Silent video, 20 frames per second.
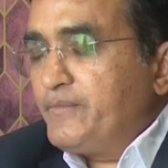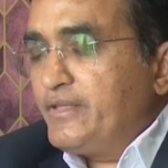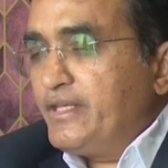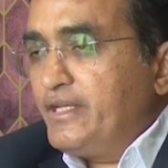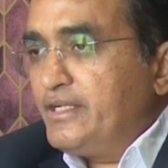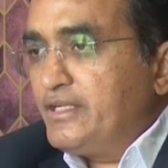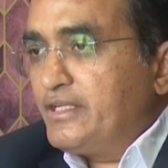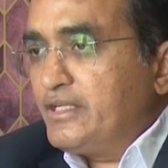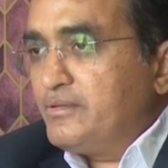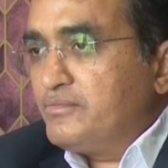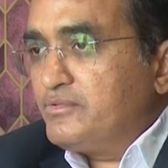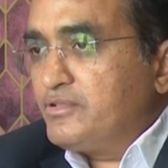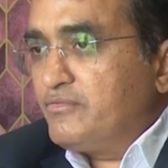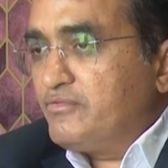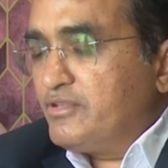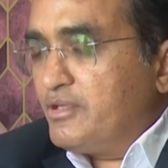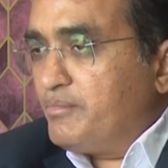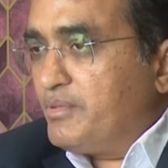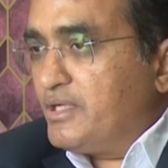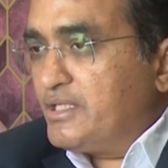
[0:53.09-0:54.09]
In terms of
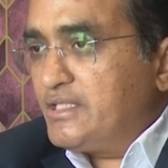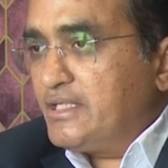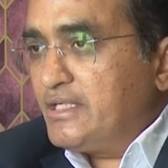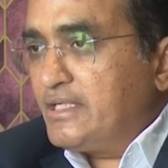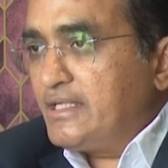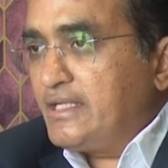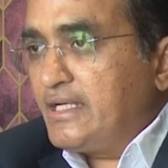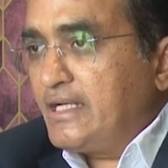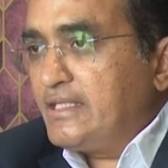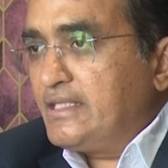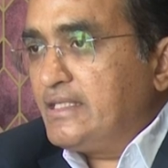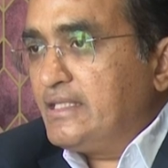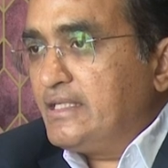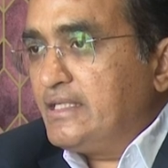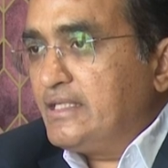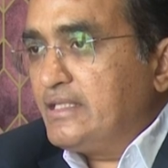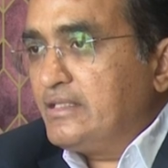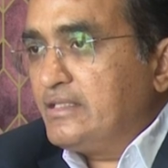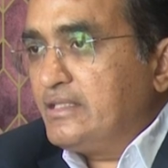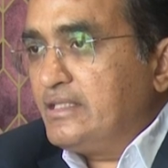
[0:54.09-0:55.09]
the budget, I
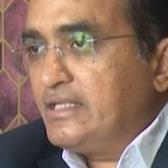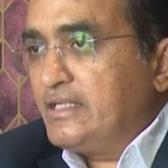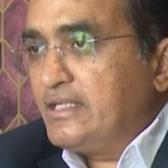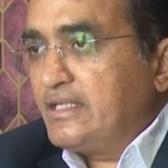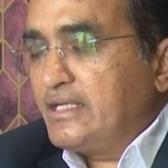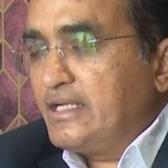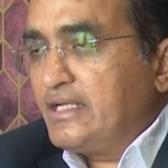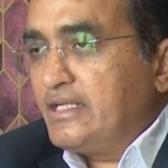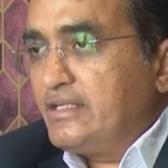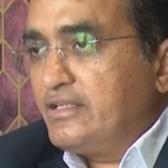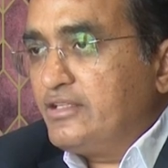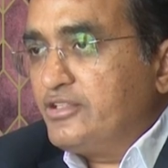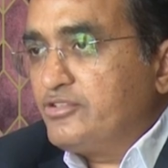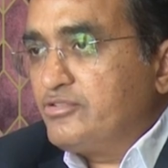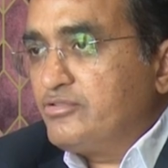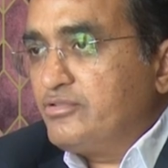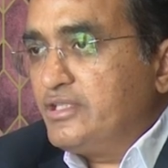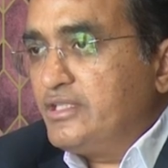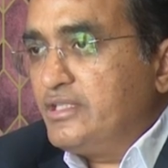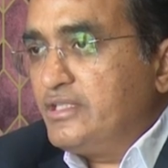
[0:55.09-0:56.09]
think the entire
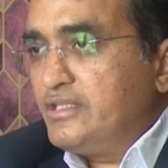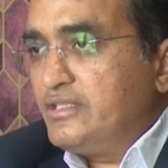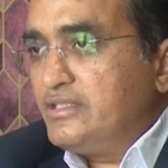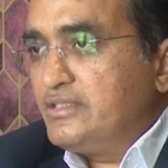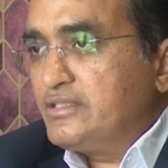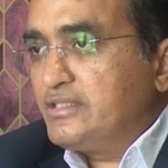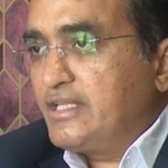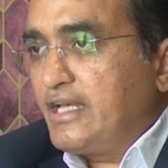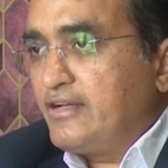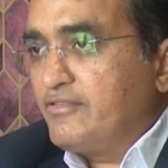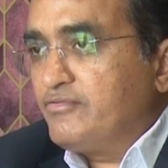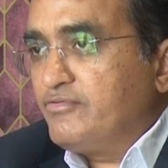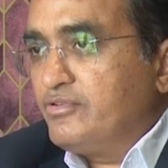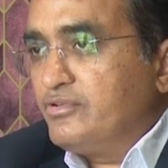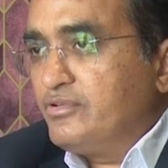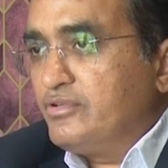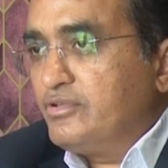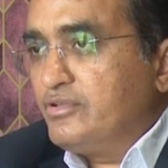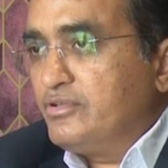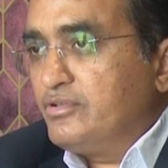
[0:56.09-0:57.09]
industry is
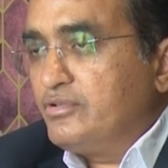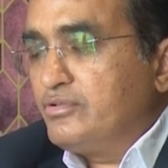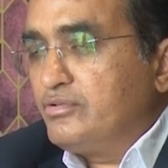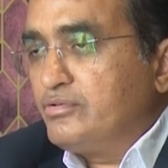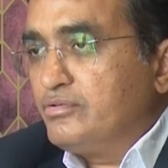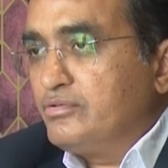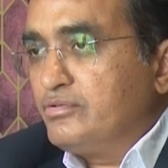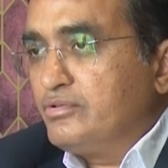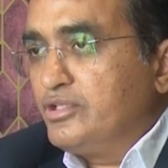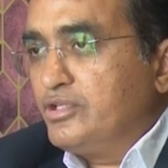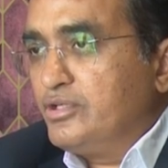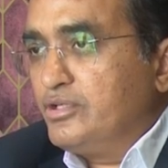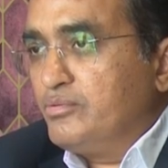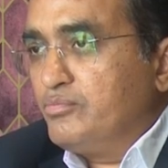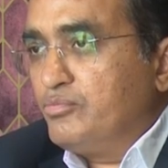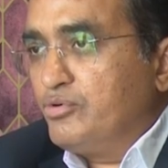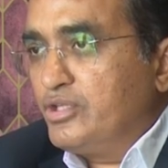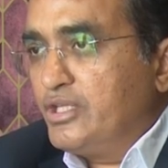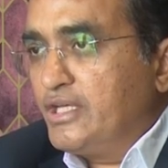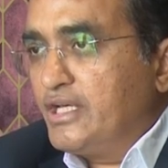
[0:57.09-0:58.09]
thankful to the
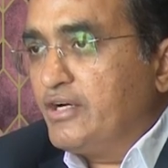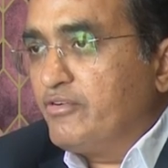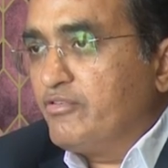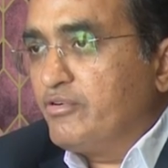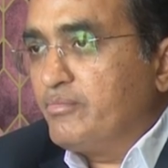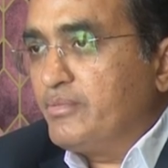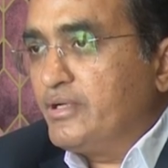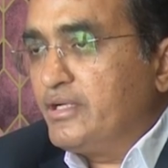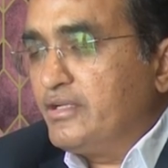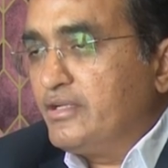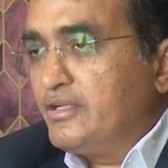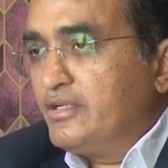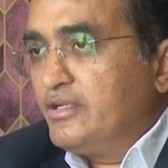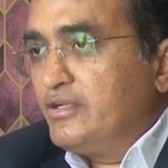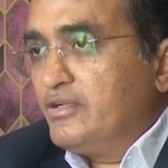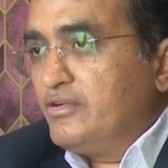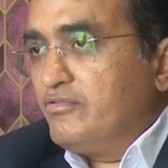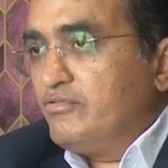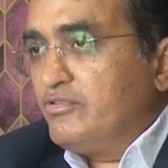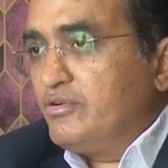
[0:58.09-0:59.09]
Modi government
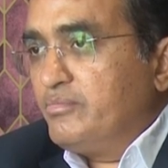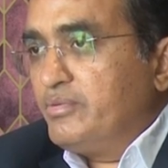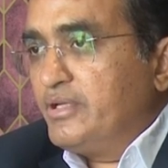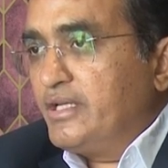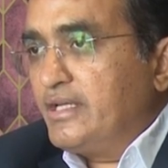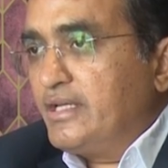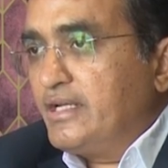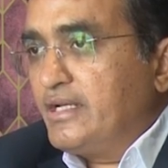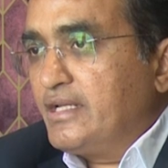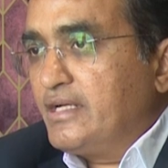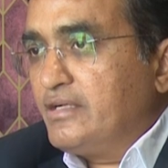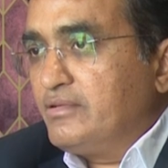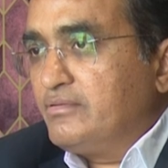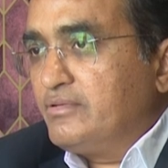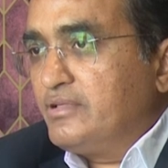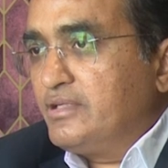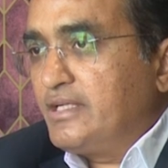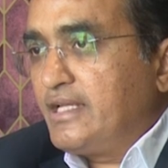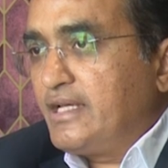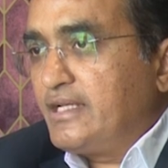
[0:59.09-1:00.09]
for bringing down
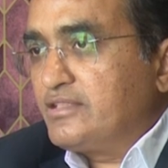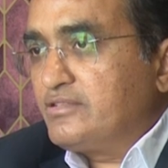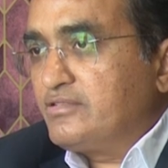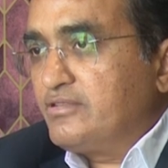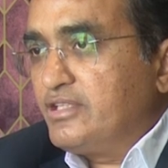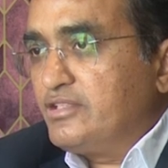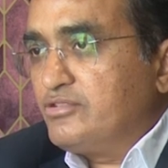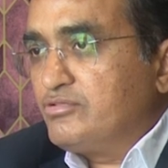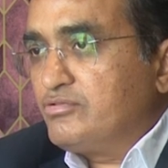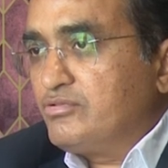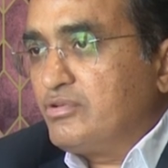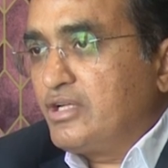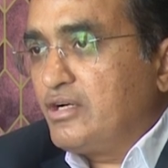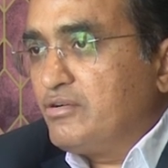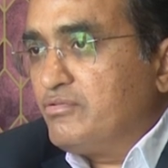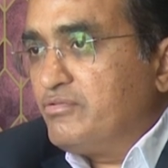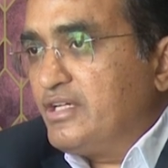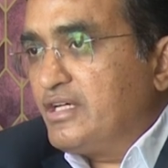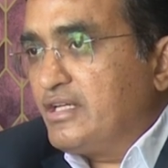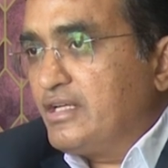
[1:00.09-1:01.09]
the tax rates. Now
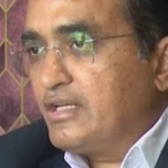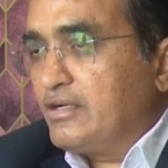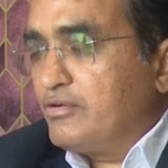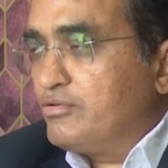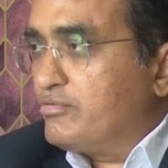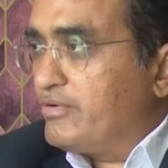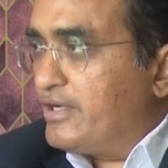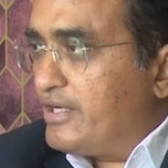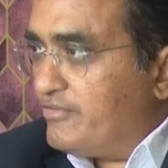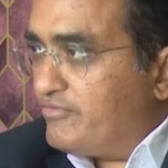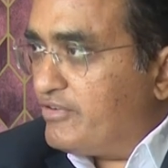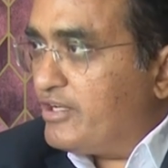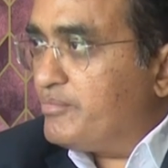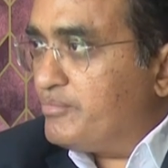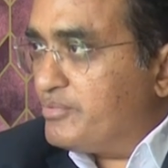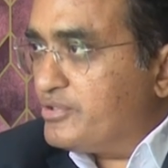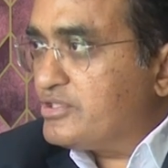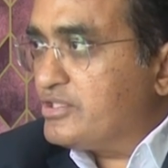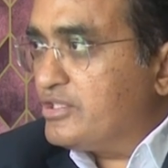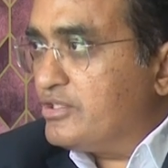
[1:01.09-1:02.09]
we are around twenty-five
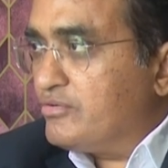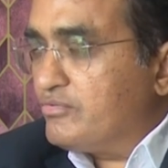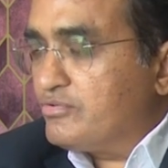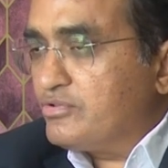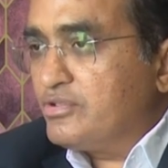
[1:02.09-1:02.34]
percent.